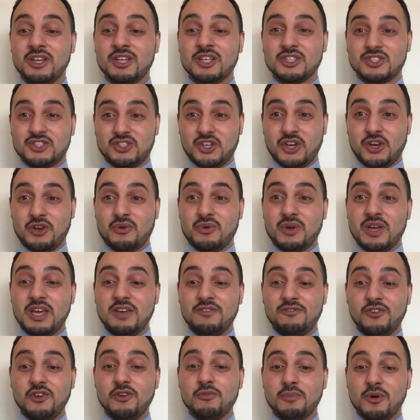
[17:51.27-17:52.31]
So
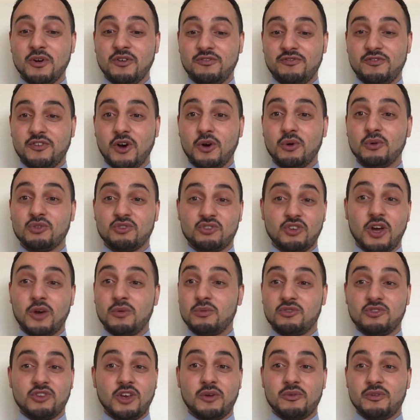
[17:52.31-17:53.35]
if you put false, I
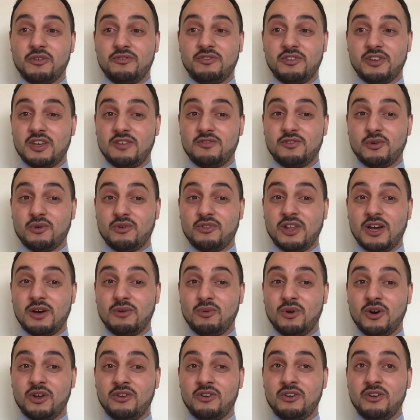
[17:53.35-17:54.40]
would totally forgive you on that
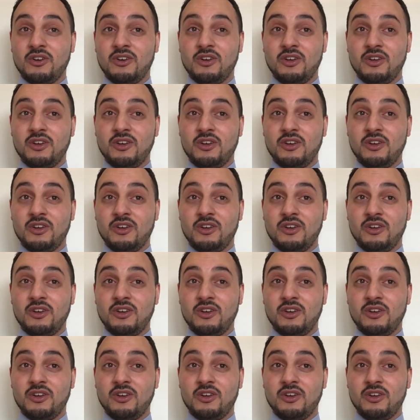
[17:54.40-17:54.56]
one.